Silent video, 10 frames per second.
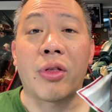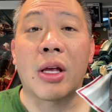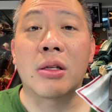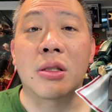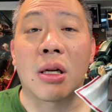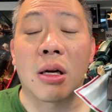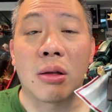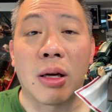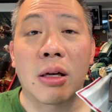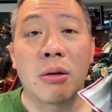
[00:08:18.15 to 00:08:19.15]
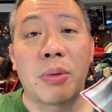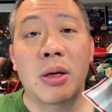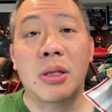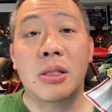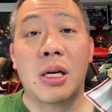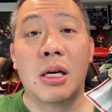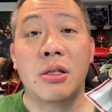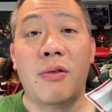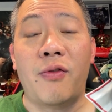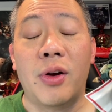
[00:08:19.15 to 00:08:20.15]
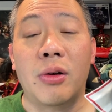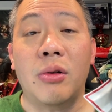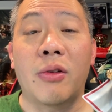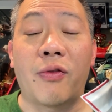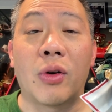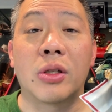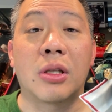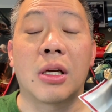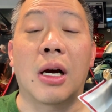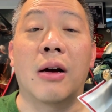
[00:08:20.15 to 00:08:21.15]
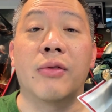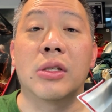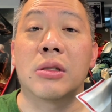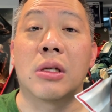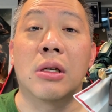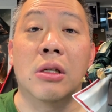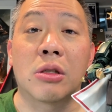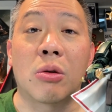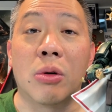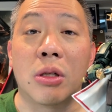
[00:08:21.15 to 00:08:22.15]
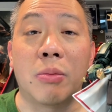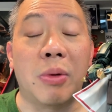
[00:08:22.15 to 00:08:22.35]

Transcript: things that I like about this action figure. The first thing, obviously, is going to